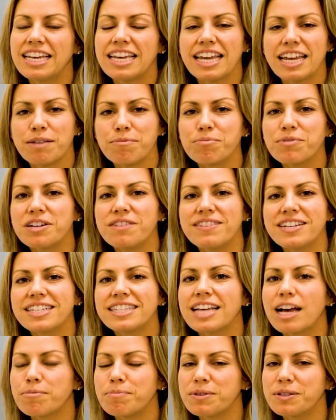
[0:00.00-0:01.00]
In previous
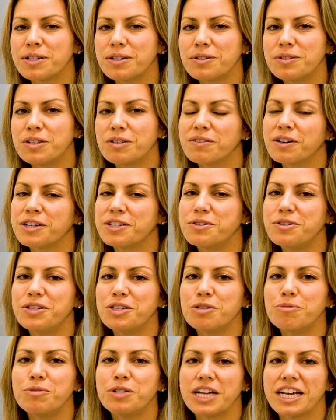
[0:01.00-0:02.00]
episodes of our
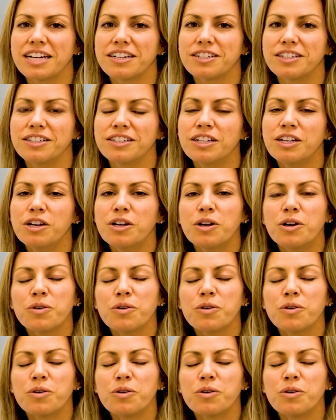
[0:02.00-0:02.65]
YouTube channel,